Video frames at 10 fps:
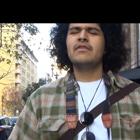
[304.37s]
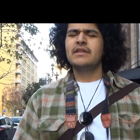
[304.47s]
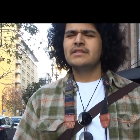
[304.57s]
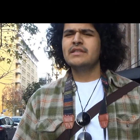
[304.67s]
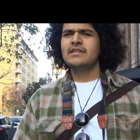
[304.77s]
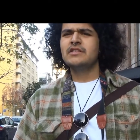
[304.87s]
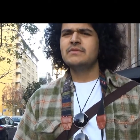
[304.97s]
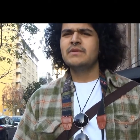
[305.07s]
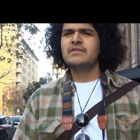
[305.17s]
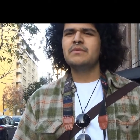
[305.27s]
think it's gonna take
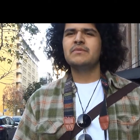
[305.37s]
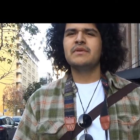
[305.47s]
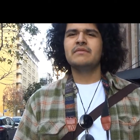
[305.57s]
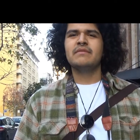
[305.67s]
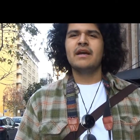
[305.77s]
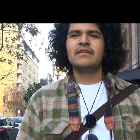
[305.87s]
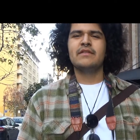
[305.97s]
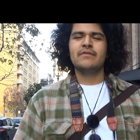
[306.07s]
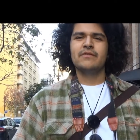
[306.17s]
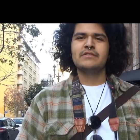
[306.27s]
6 months. But I mean, I thought
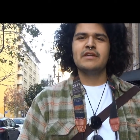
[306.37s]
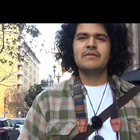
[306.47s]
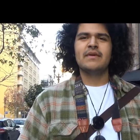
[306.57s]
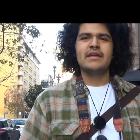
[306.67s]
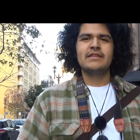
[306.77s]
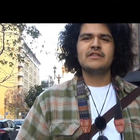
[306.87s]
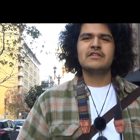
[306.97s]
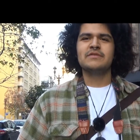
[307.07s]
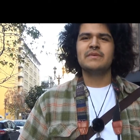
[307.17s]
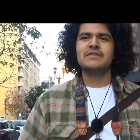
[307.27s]
that the first time, and it took
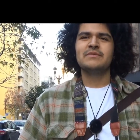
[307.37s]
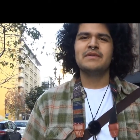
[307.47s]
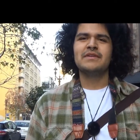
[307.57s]
6 months.